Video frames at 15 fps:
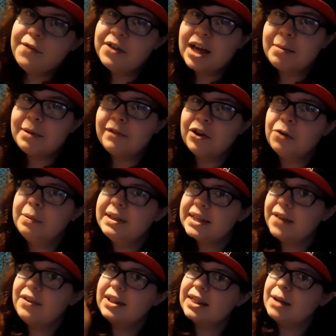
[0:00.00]
like my video, please give
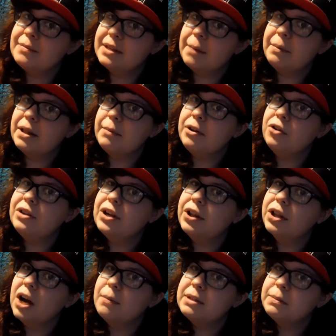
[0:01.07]
it a thumbs up and let me know down in the
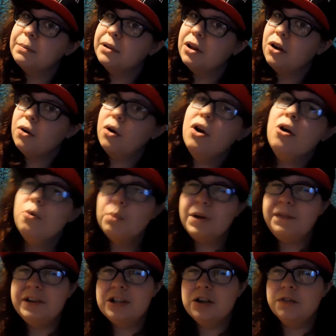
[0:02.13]
comments below what
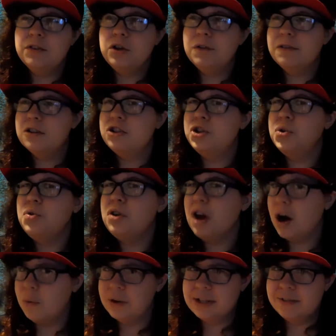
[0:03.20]
fictional universe do you
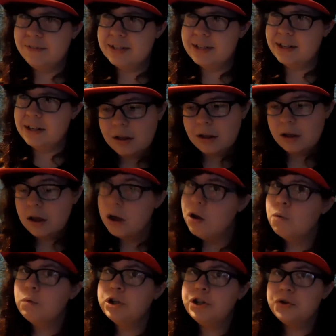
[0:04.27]
not want to visit.
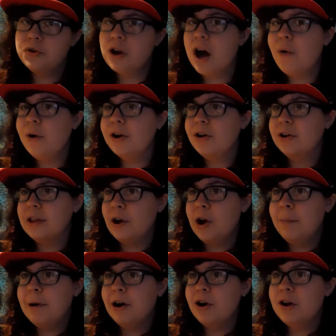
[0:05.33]
Would you not want to go to the Harry
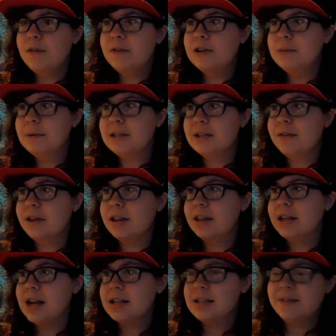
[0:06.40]
Potter universe because of all the
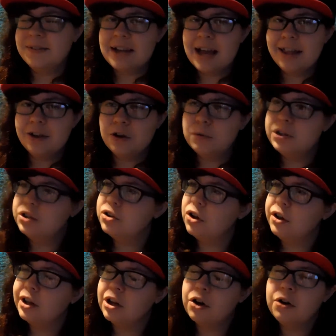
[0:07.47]
chances of death, or would you
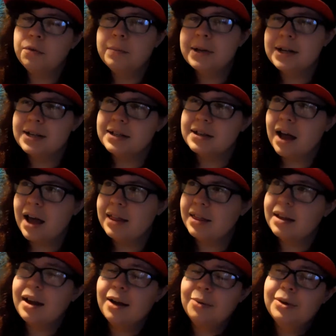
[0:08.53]
totally go because I
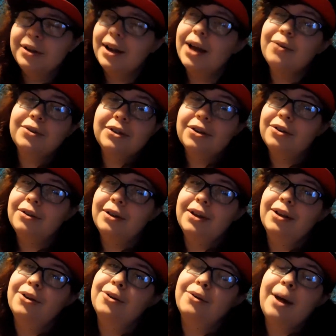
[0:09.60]
think I would. I would totally
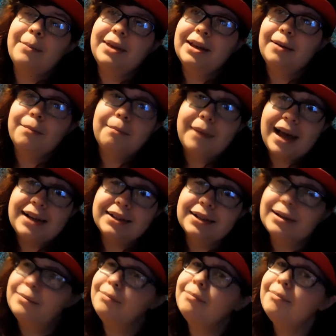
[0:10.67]
go. I mean, magic,
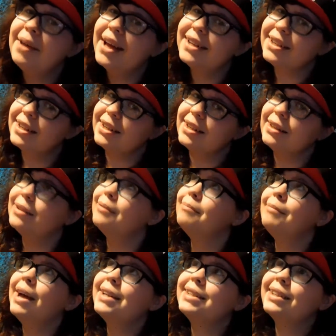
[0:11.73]
magic,
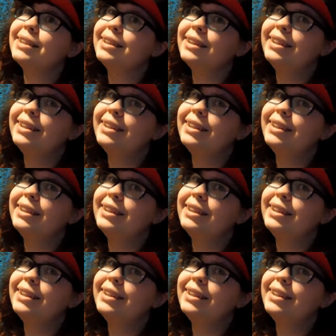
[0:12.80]
magic.